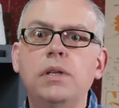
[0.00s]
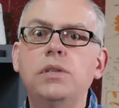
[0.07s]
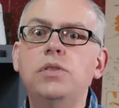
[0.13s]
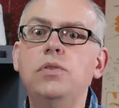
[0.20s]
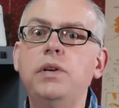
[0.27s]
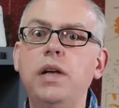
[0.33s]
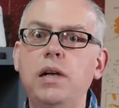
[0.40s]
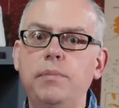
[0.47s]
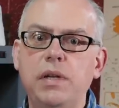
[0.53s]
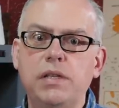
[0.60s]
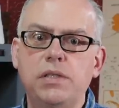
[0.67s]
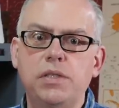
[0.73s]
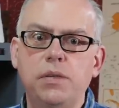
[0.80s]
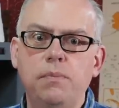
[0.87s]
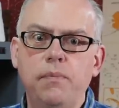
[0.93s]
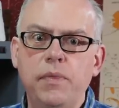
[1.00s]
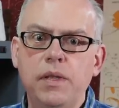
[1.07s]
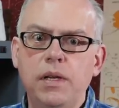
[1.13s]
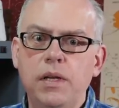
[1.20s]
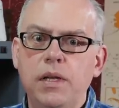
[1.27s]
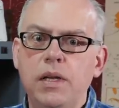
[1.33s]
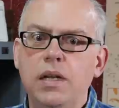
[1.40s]
two comments.
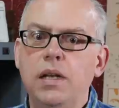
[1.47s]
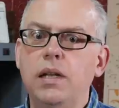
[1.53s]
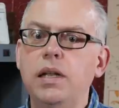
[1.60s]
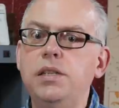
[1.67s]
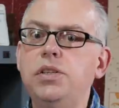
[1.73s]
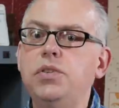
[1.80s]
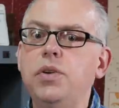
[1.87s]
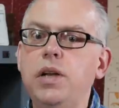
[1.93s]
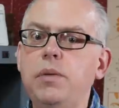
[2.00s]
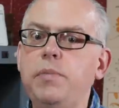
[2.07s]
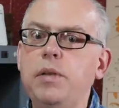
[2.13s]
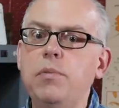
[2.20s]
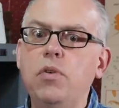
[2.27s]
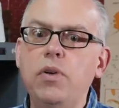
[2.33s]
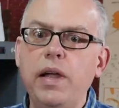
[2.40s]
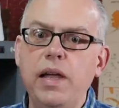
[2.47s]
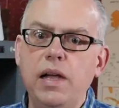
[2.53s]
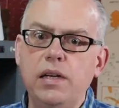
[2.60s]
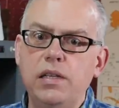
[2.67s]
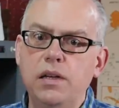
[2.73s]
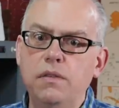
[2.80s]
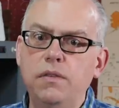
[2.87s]
Let's try to be more
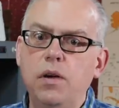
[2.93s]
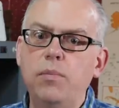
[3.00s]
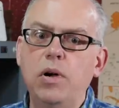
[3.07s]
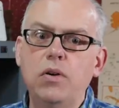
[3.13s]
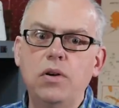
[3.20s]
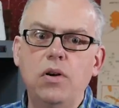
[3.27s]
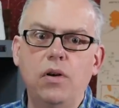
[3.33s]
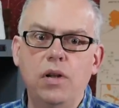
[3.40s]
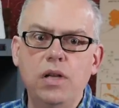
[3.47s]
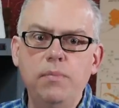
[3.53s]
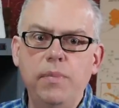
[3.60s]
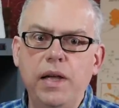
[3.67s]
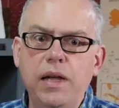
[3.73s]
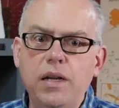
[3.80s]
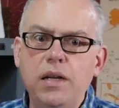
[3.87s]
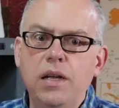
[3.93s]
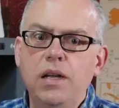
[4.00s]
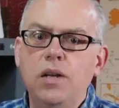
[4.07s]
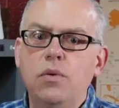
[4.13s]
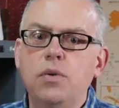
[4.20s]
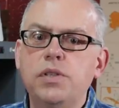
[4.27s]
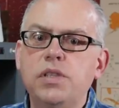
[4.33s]
active about calling back
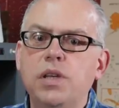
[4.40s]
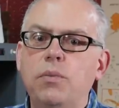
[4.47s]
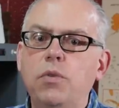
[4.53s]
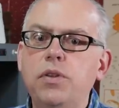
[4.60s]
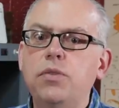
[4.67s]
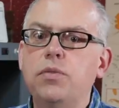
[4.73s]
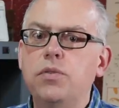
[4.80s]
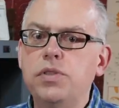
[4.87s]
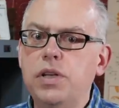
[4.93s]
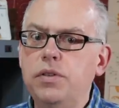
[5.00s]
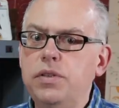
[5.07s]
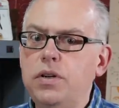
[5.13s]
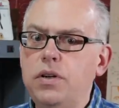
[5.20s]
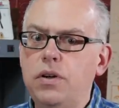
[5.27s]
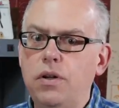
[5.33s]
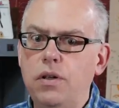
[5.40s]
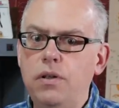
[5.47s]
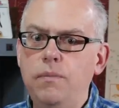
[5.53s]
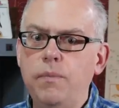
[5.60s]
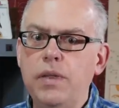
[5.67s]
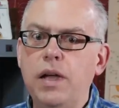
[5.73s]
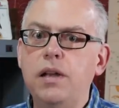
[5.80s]
when someone throws out their
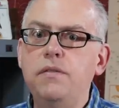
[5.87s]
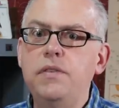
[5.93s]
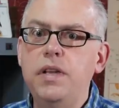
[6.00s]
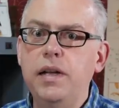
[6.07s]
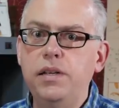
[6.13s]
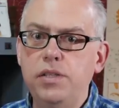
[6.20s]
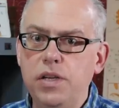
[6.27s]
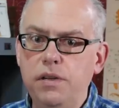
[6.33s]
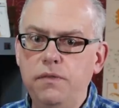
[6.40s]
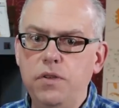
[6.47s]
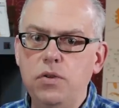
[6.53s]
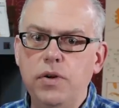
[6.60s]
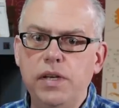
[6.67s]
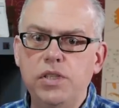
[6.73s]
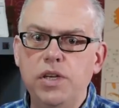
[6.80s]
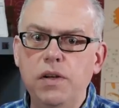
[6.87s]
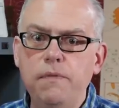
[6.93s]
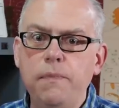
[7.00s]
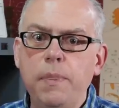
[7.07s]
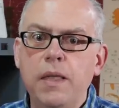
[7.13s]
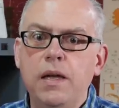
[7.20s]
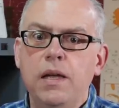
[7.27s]
call on V H F, U H F,
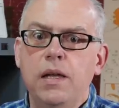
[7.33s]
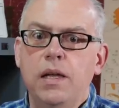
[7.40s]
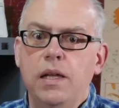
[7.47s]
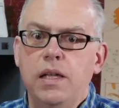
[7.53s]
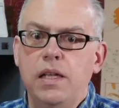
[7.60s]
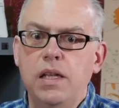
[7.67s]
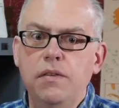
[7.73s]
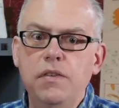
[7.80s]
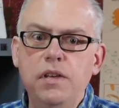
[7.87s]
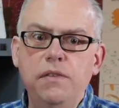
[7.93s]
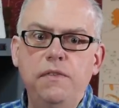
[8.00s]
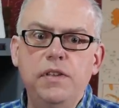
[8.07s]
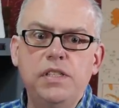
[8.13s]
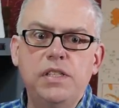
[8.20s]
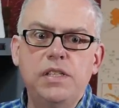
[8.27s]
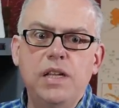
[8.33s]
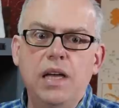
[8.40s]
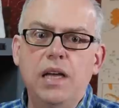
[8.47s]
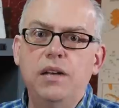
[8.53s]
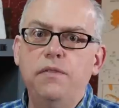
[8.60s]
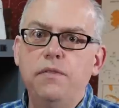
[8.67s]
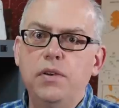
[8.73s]
even if it's
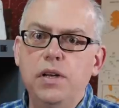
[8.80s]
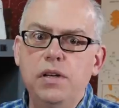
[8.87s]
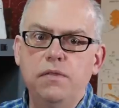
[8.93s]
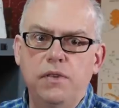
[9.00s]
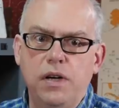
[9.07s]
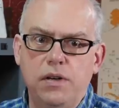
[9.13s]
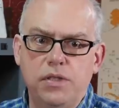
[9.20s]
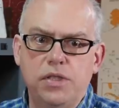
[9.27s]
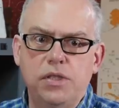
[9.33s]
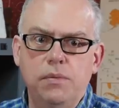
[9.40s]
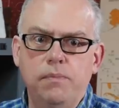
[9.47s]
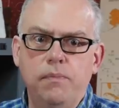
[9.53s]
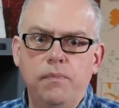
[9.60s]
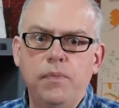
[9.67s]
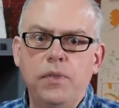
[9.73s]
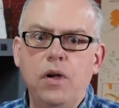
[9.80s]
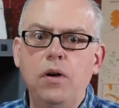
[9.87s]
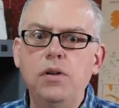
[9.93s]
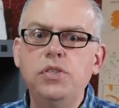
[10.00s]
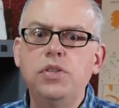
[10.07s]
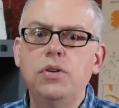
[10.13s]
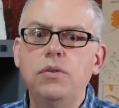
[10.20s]
not a friend of ours.
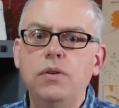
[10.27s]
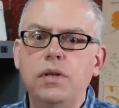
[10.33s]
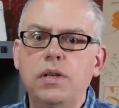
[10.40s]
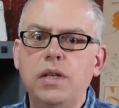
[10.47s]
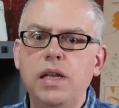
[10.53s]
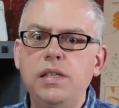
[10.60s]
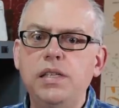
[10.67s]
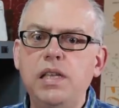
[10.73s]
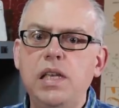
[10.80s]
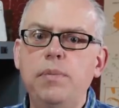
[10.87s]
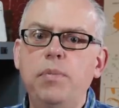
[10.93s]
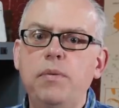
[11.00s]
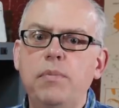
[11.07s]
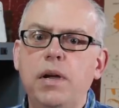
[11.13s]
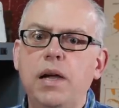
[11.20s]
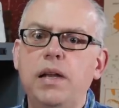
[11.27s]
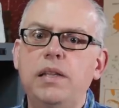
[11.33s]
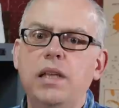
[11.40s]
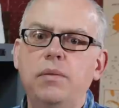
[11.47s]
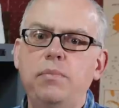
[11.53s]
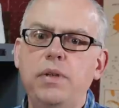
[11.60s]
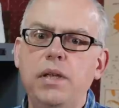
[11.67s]
Also, let's keep in mind
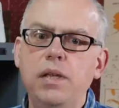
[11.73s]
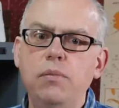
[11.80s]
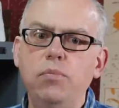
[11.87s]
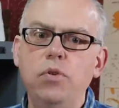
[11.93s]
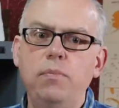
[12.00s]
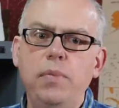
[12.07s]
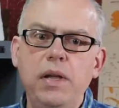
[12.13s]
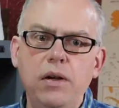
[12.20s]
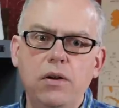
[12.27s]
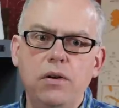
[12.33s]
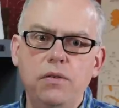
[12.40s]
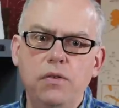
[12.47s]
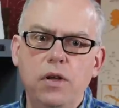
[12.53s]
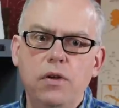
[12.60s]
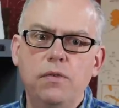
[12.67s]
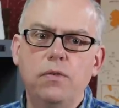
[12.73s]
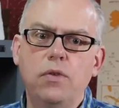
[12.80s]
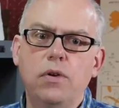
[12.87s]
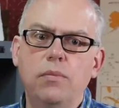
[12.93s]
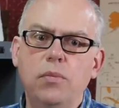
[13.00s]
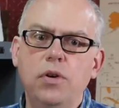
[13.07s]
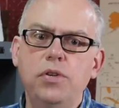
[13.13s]
that being prepared
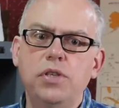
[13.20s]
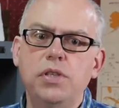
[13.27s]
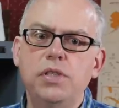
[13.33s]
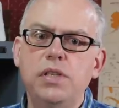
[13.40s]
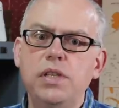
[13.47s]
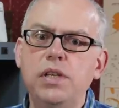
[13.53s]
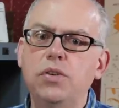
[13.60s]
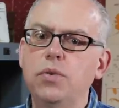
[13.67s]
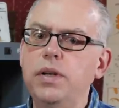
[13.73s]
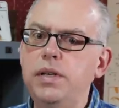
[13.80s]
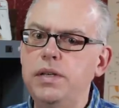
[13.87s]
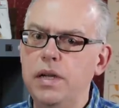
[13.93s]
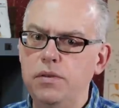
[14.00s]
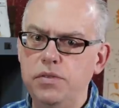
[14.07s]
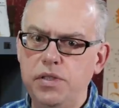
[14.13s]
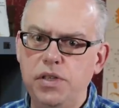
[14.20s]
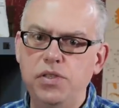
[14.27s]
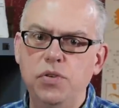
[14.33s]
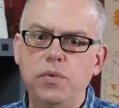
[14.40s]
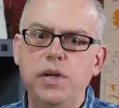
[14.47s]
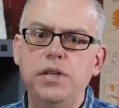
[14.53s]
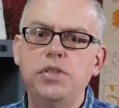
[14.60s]
for emergency grid down
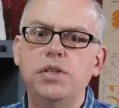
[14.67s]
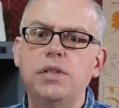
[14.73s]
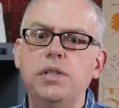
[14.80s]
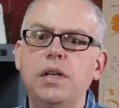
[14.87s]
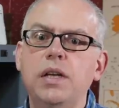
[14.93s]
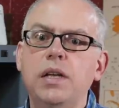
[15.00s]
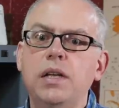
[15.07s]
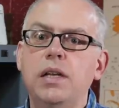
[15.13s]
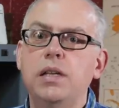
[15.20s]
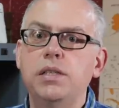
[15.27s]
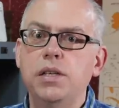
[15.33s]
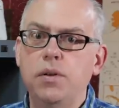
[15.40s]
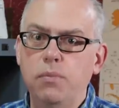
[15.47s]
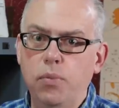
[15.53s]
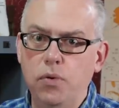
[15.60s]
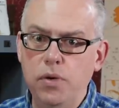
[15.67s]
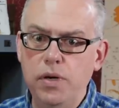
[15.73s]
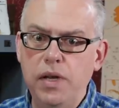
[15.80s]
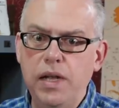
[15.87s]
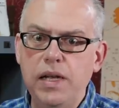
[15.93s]
situation is an important